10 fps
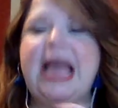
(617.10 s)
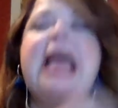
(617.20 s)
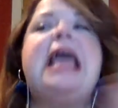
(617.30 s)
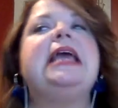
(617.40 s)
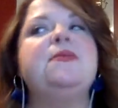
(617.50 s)

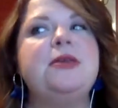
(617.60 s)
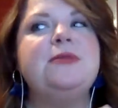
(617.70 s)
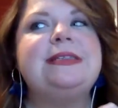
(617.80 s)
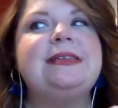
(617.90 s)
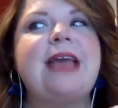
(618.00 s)
It can be
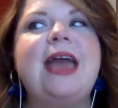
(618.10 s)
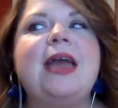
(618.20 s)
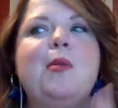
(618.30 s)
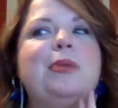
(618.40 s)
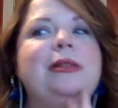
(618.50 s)

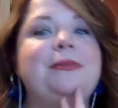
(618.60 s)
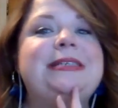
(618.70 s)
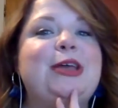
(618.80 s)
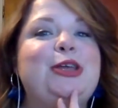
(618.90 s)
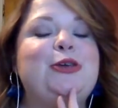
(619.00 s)
risque, but let
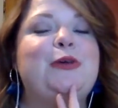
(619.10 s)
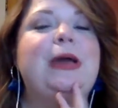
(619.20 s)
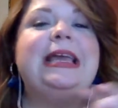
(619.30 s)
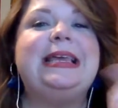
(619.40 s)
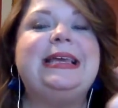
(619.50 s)
me tell you,
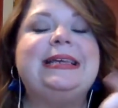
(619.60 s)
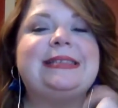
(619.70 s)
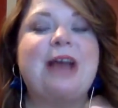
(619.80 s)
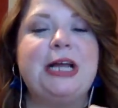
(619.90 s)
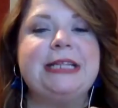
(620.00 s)
he
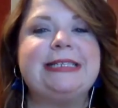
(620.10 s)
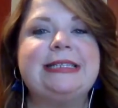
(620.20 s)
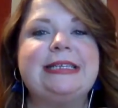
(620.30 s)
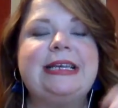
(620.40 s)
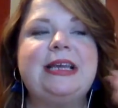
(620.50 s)
is
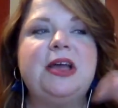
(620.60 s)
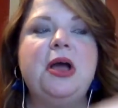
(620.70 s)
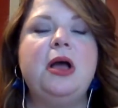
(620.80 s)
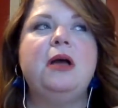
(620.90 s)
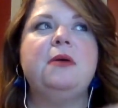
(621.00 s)
constantly
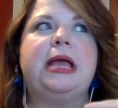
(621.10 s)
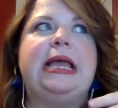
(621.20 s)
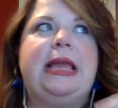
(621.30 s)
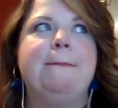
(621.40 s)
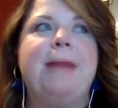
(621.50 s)

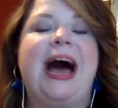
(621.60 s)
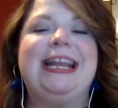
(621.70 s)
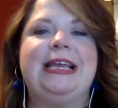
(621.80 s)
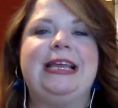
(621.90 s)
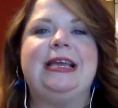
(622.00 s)

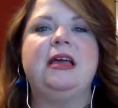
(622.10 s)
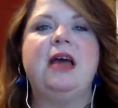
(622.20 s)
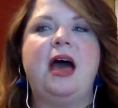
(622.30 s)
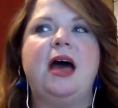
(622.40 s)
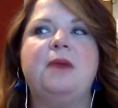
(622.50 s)

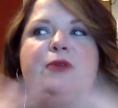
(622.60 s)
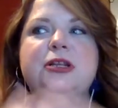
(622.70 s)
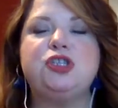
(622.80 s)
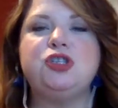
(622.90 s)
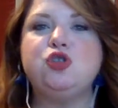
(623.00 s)
embodying
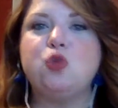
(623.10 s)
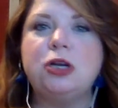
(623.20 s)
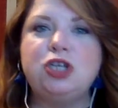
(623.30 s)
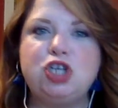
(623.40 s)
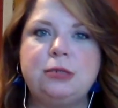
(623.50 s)
Prince
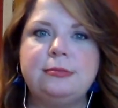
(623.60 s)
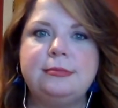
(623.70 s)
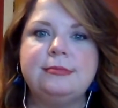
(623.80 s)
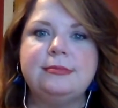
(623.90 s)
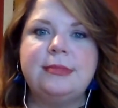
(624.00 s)
George
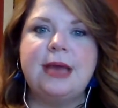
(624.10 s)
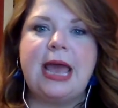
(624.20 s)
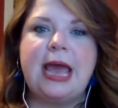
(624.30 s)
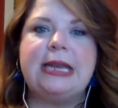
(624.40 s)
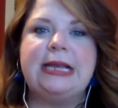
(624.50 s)

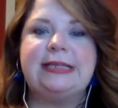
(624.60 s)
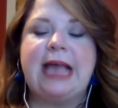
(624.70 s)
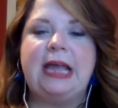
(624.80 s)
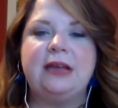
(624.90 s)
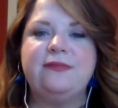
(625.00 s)
and his
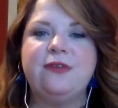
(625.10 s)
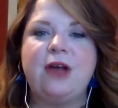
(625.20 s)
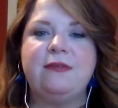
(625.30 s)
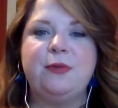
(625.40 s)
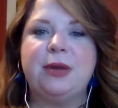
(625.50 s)
hate
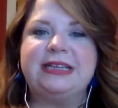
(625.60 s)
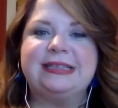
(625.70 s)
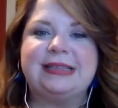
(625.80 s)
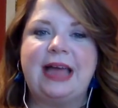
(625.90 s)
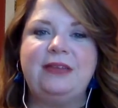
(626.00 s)
for everyone in
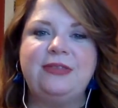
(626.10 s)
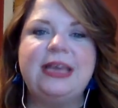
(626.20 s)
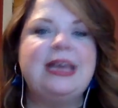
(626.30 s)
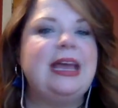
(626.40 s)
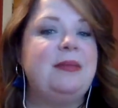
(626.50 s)
his life,
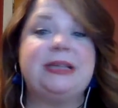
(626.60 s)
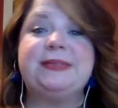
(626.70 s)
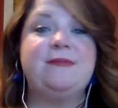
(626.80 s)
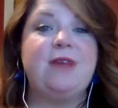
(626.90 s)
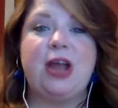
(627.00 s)
and it
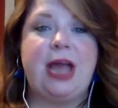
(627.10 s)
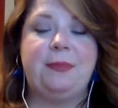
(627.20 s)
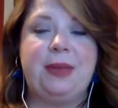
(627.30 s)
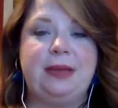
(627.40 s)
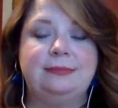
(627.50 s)
makes me very
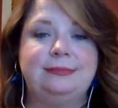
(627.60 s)
happy.